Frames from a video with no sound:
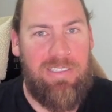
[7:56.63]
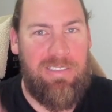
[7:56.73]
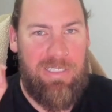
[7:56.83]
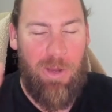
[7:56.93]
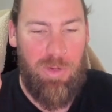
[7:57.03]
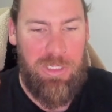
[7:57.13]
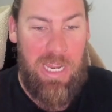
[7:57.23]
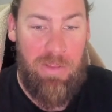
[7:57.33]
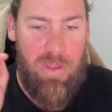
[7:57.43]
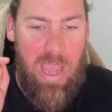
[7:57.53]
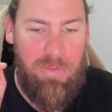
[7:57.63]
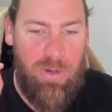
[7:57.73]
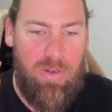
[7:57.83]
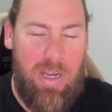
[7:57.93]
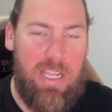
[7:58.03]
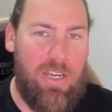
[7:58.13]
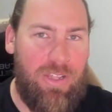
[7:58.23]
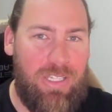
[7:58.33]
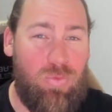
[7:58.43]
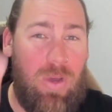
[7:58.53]
Go and watch that if you haven't already. I know
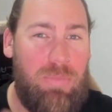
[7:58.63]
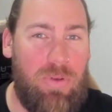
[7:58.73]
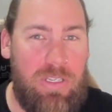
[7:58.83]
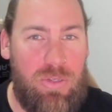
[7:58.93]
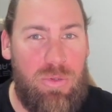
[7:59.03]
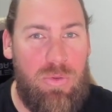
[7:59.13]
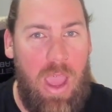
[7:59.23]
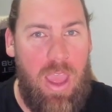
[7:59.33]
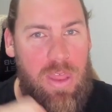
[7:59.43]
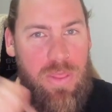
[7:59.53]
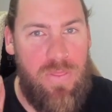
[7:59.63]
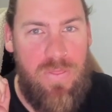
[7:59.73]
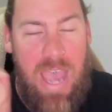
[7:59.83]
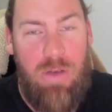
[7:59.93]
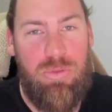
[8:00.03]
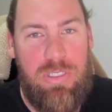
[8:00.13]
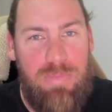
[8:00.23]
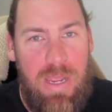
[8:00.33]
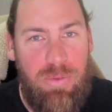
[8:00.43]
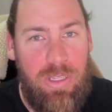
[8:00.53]
there's 1.2 thousand
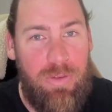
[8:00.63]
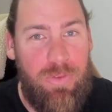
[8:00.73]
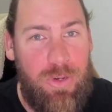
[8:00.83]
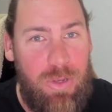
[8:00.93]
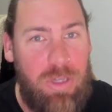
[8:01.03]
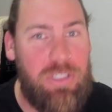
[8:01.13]
people that have already watched